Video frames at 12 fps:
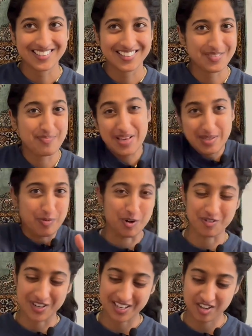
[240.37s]
Mistborn
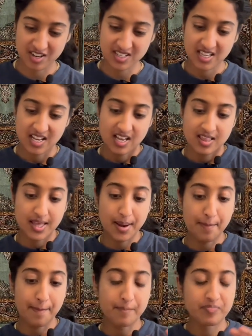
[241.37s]
readers
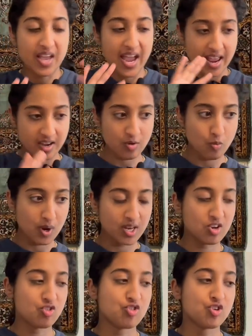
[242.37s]
that the end of Wind
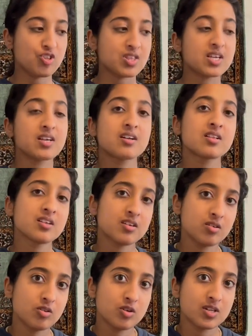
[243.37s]
and Truth
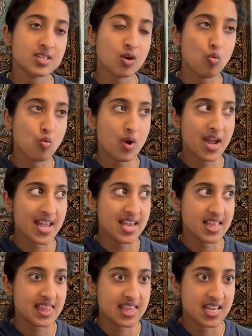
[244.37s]
concludes
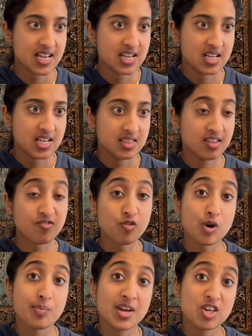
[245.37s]
with the
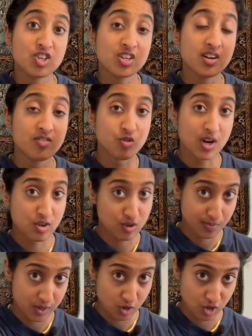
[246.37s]
formation of
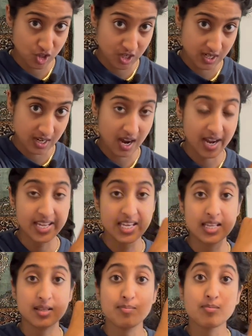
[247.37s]
retribution,
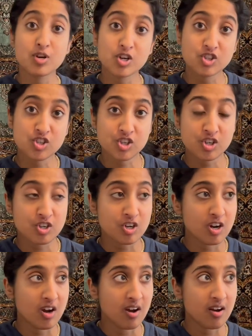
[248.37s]
i.e. the merger
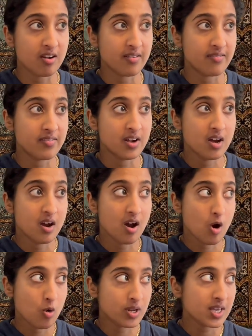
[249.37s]
of
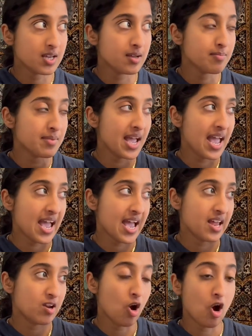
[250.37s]
odium
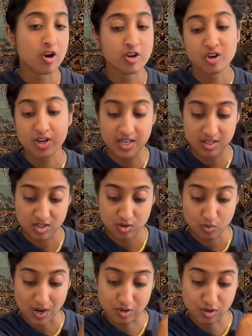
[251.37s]
and honor into
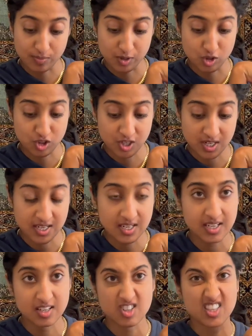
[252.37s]
retribution,
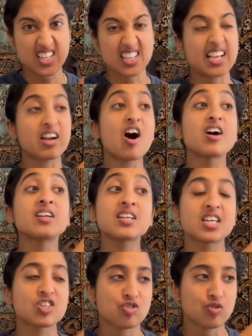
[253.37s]
into this
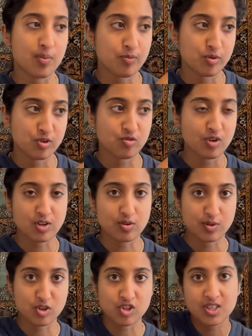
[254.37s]
unleashed
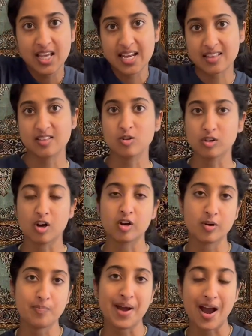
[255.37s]
retribution that is no
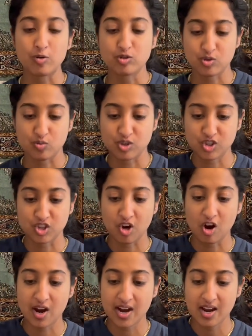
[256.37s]
longer bound to
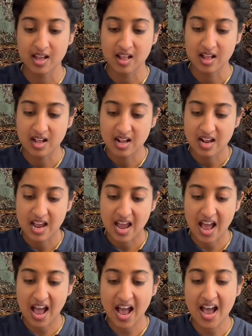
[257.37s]
Roshar.
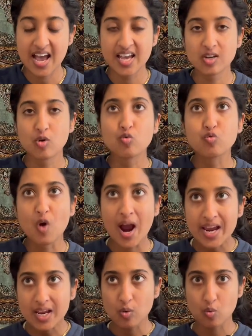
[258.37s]
And
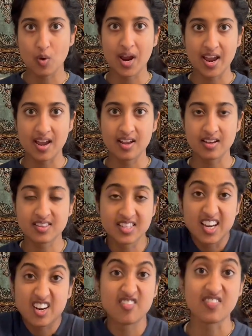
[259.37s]
right when
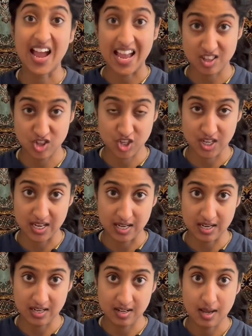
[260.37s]

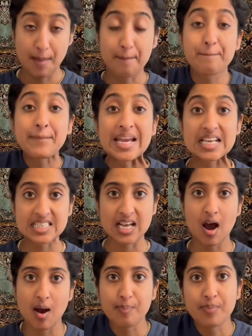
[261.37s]
Taravangian picks
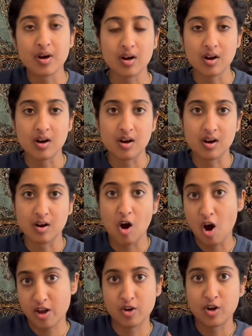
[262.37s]
up
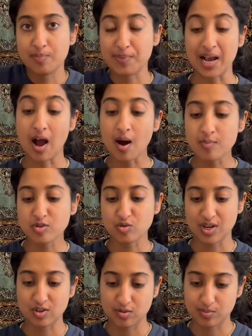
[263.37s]
honor and becomes
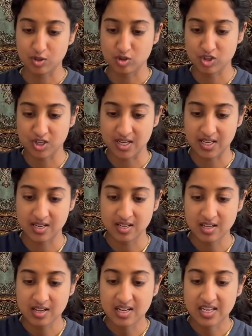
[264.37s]
retribution,
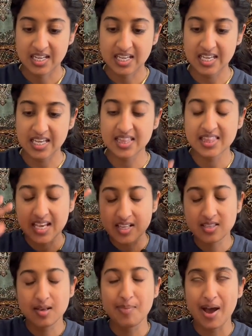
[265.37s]
he thinks
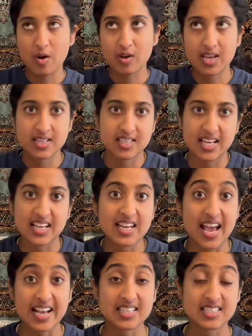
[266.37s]
about his
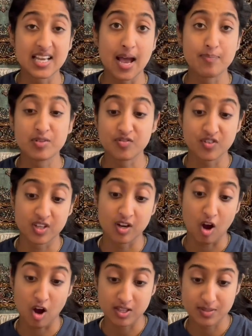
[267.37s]
next steps for the
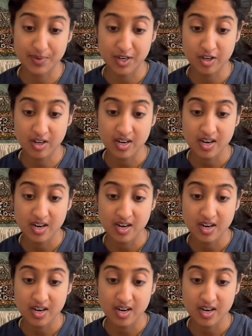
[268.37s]
Cosmere